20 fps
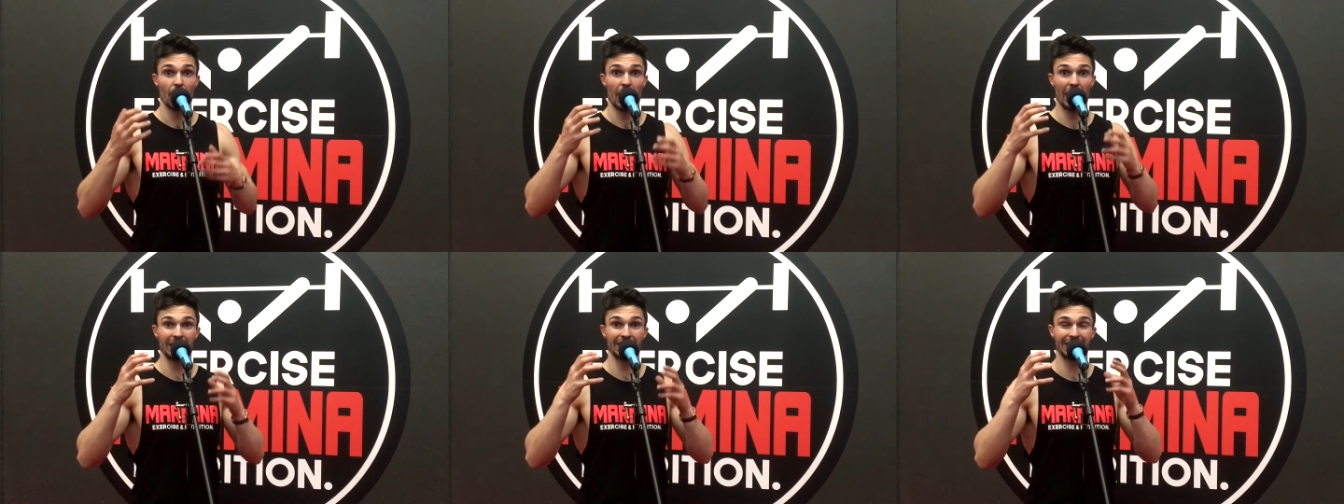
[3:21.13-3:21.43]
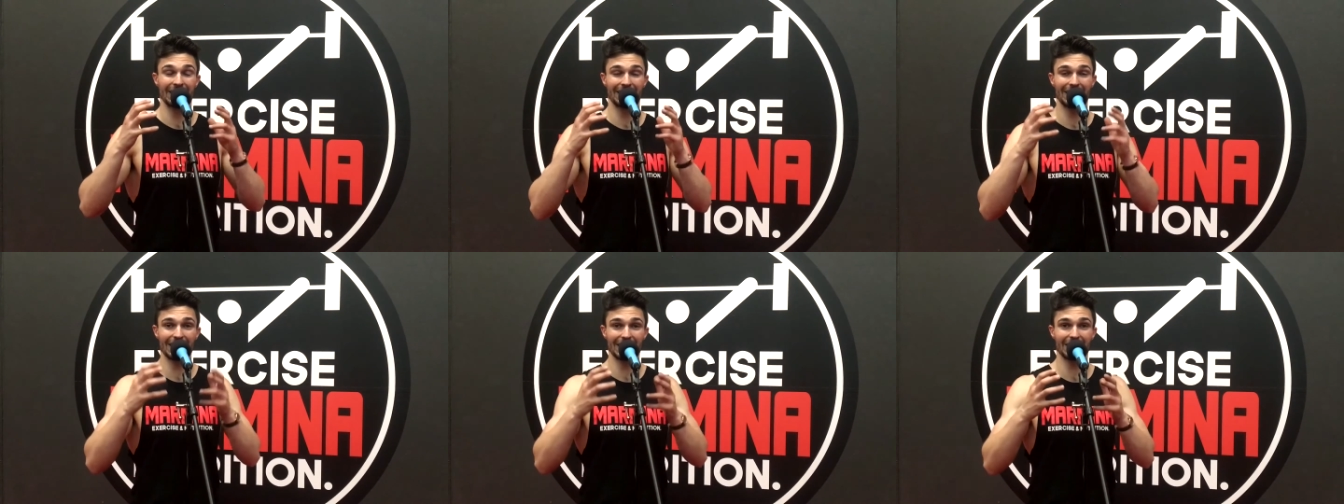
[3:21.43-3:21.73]
and
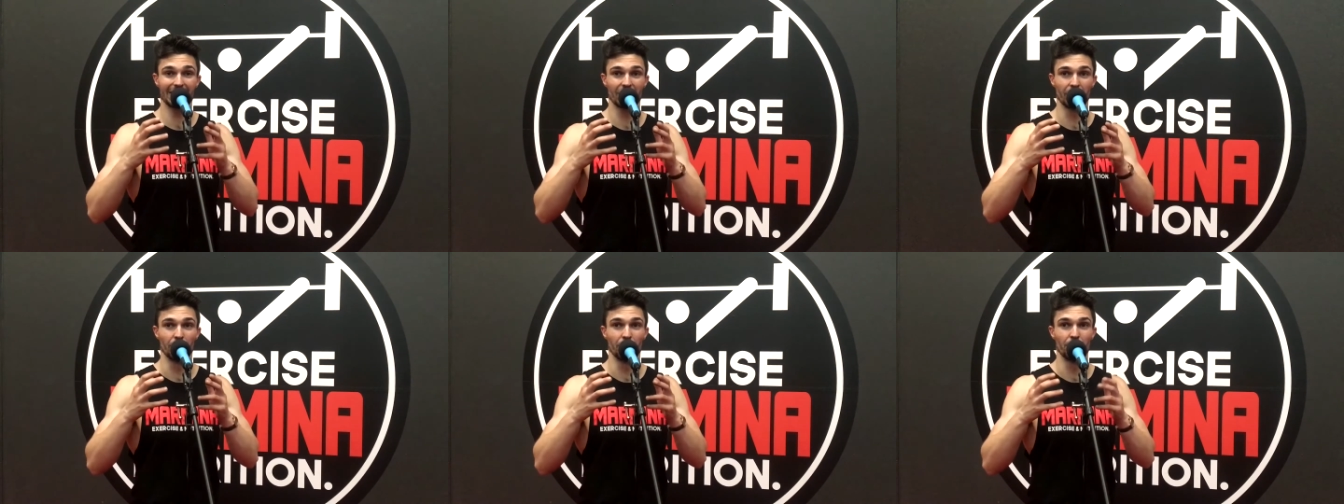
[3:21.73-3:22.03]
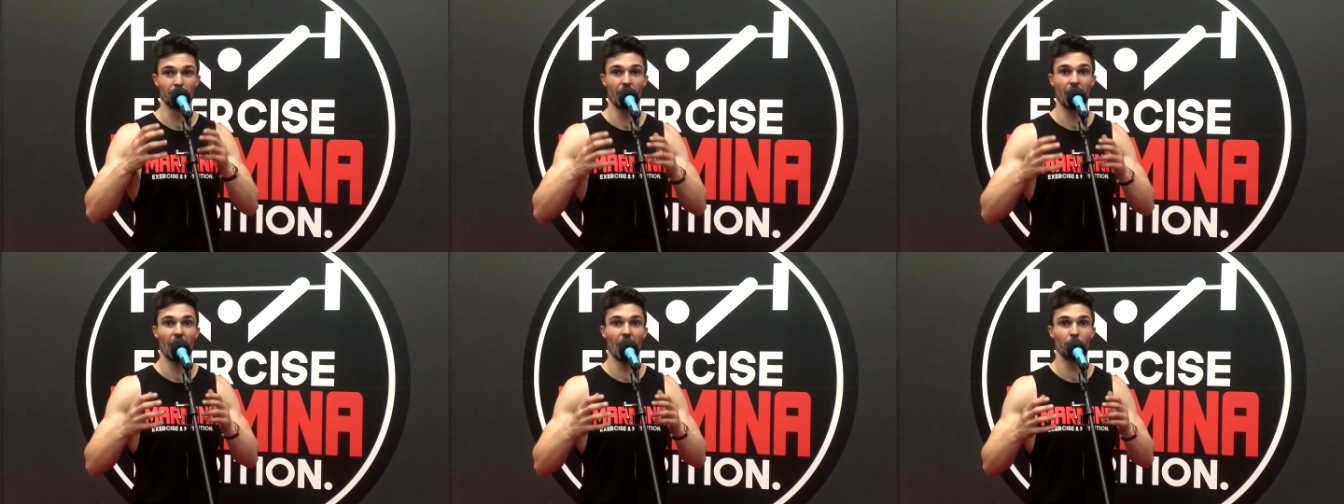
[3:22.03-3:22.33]

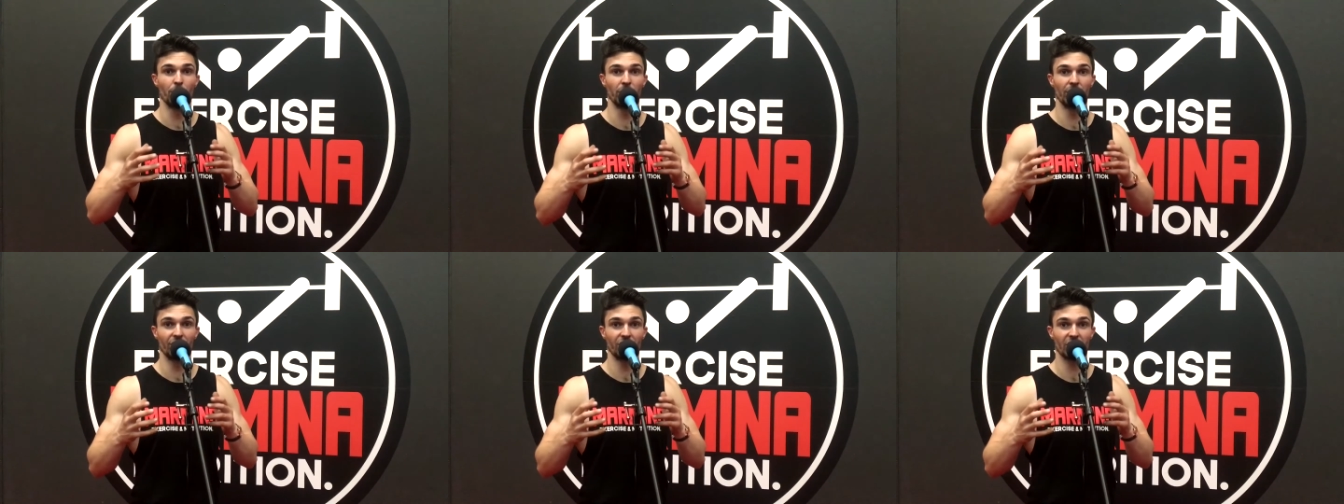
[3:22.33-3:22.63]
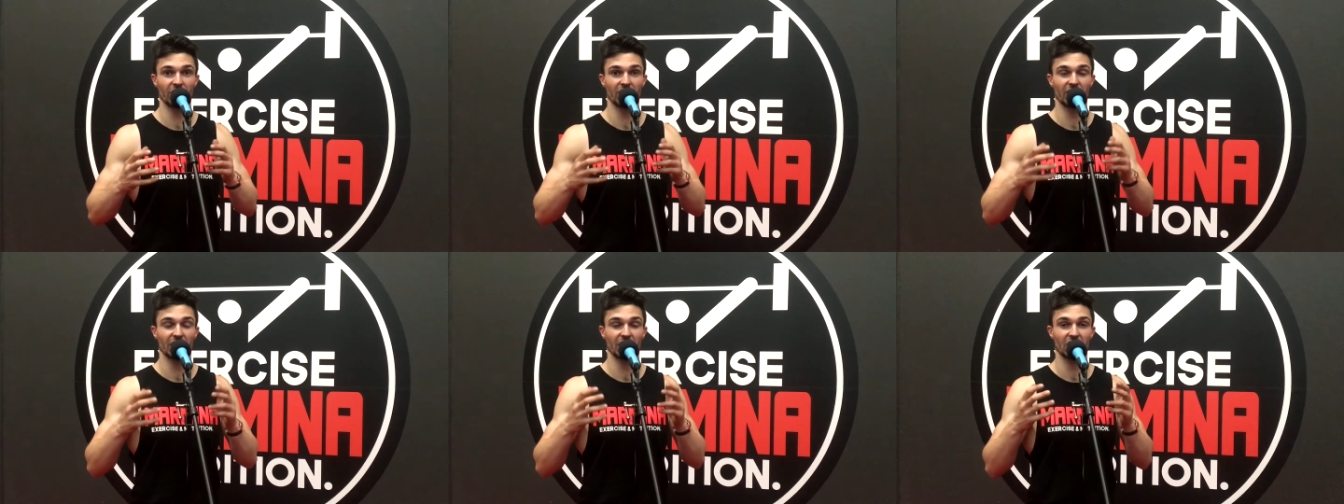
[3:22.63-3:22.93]
system and we've
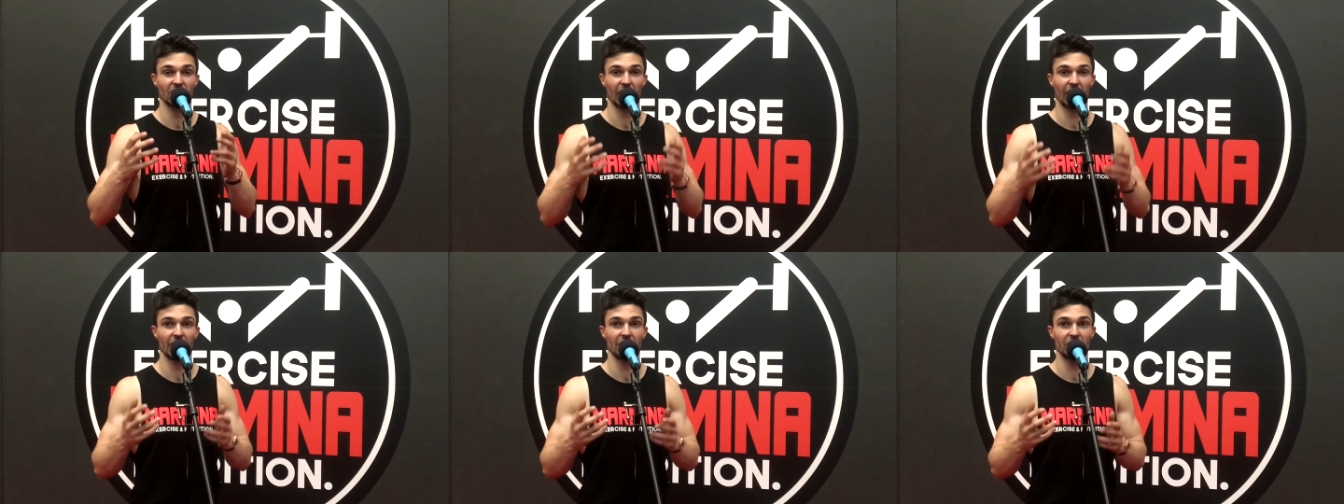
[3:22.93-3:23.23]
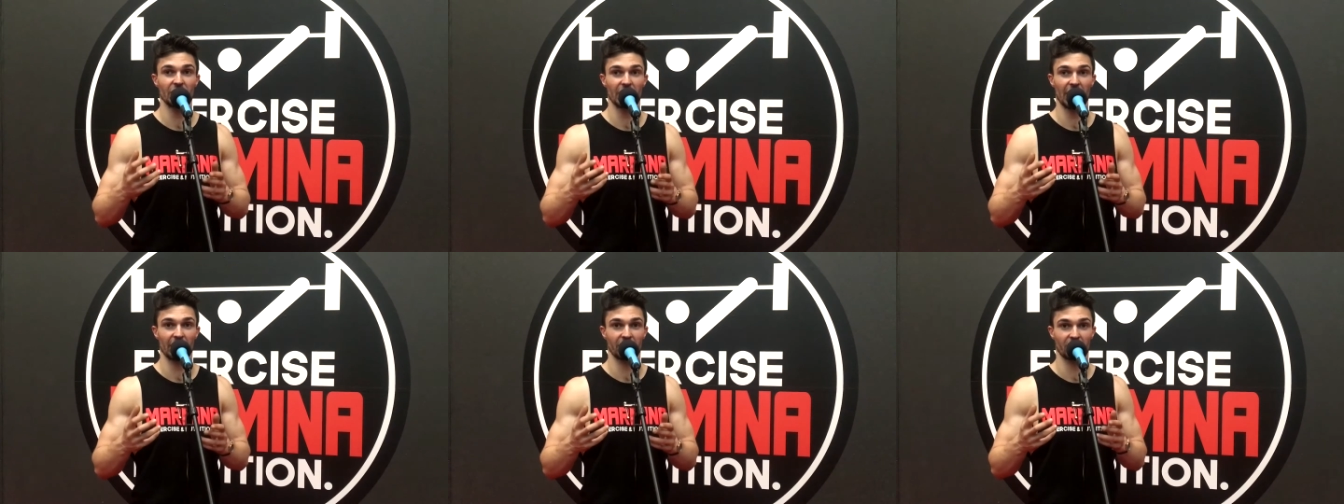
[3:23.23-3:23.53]
just
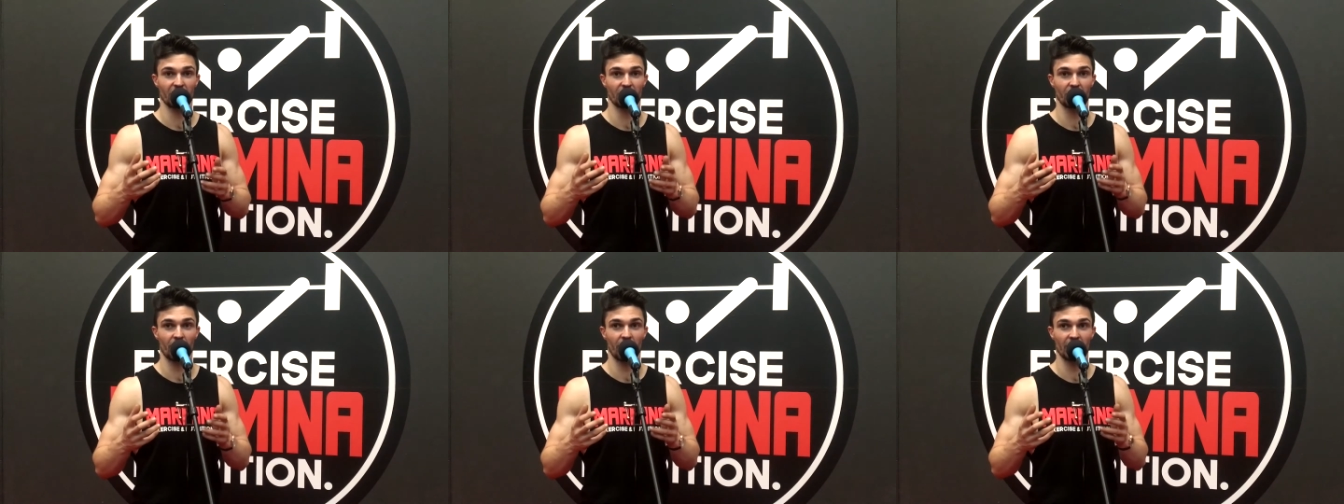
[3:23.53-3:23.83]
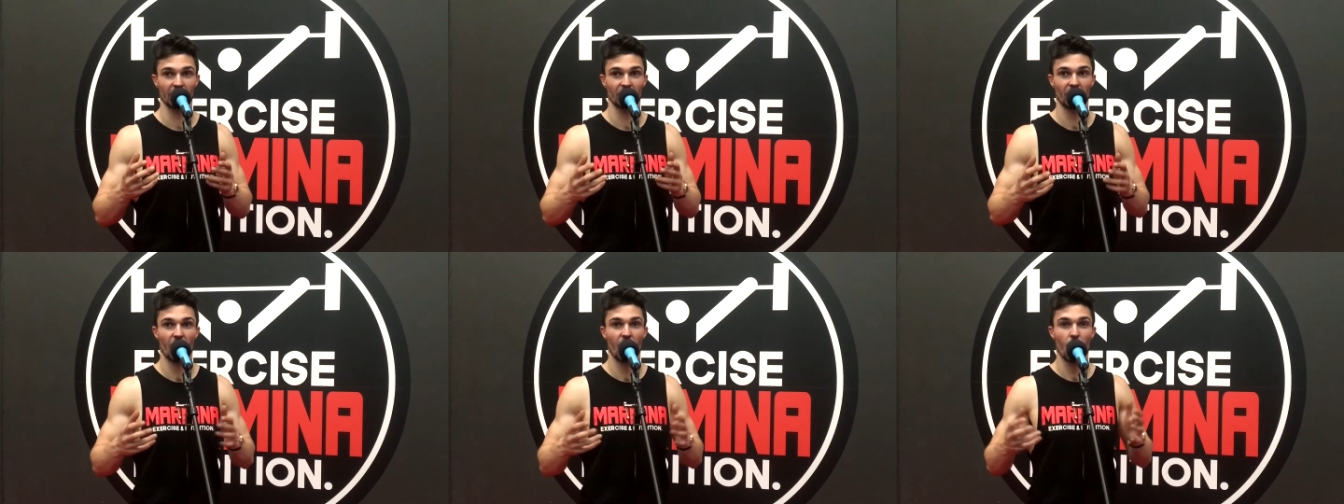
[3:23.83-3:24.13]
changed the
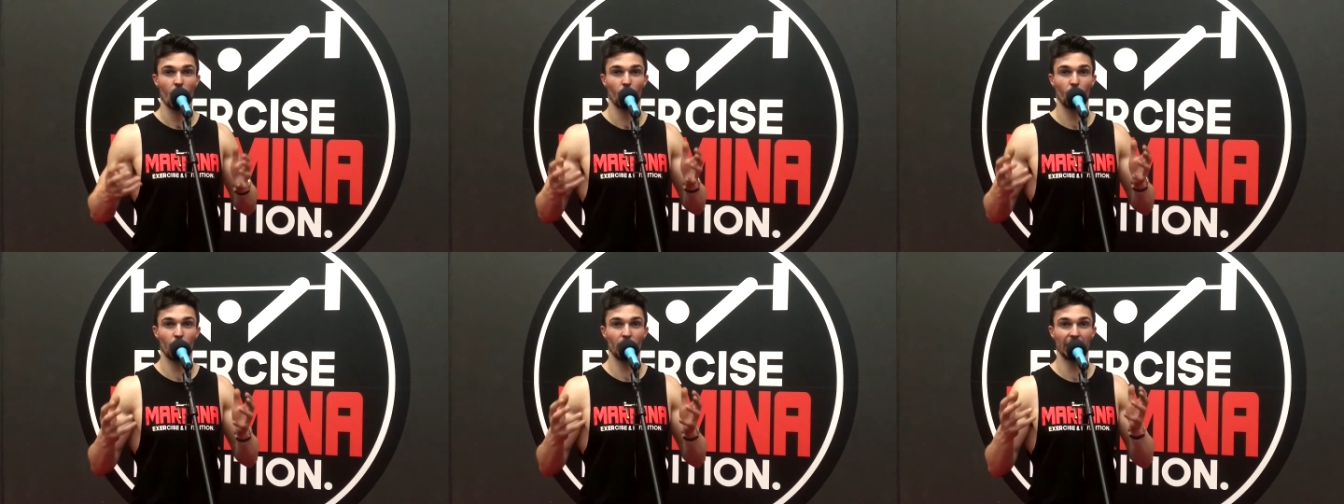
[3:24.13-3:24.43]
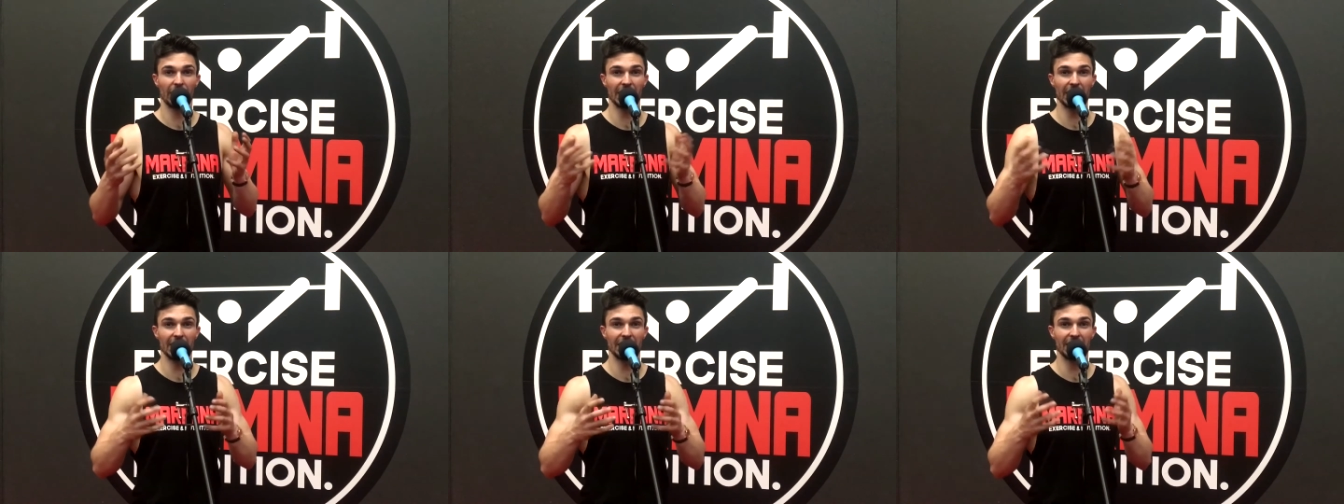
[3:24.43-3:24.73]
exercise
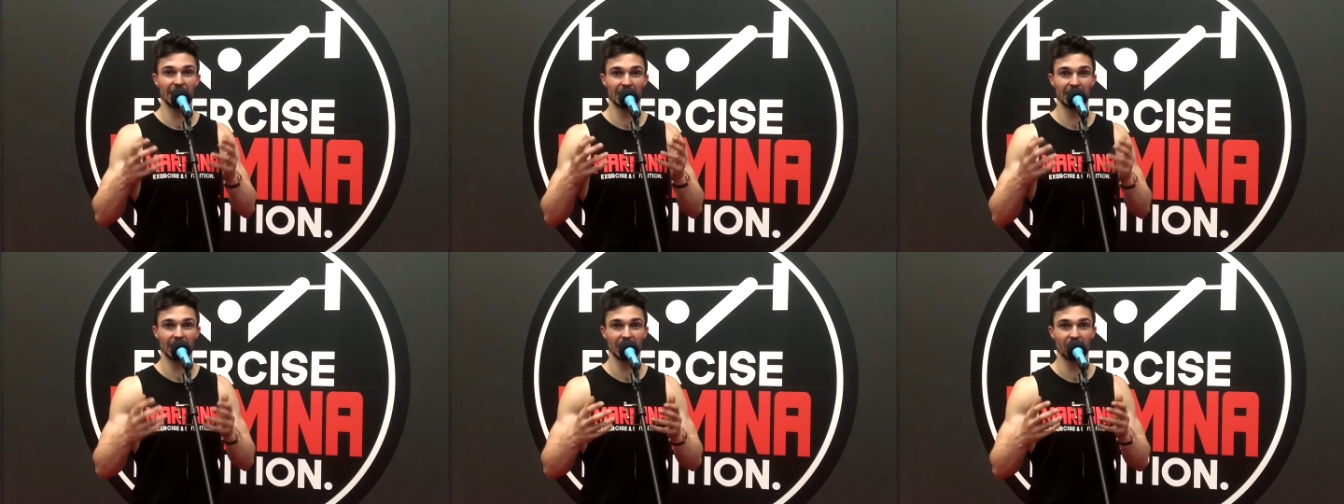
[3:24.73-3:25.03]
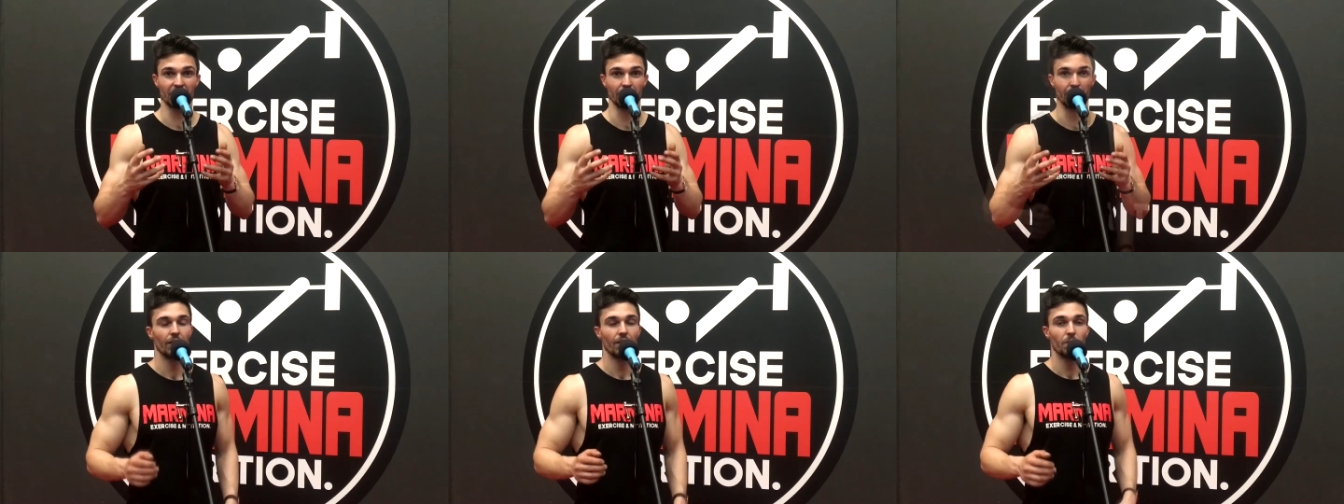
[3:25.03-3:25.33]
within the
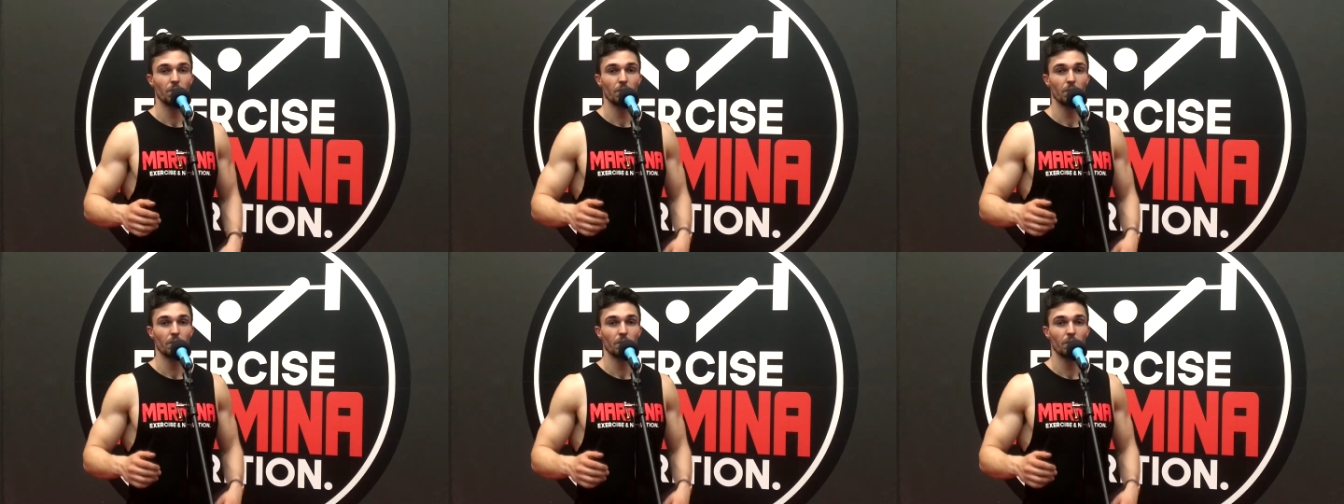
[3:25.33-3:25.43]
system?